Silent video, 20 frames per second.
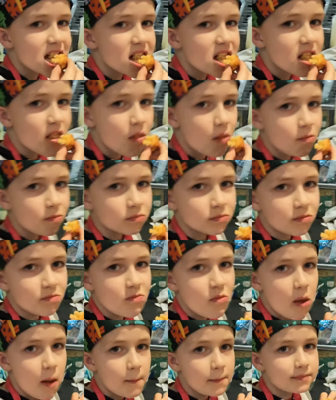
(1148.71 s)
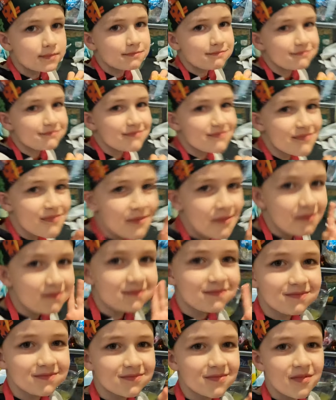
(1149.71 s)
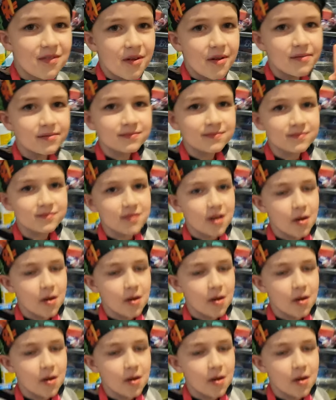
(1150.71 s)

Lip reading: the mess in the background. How was your cake, Jack?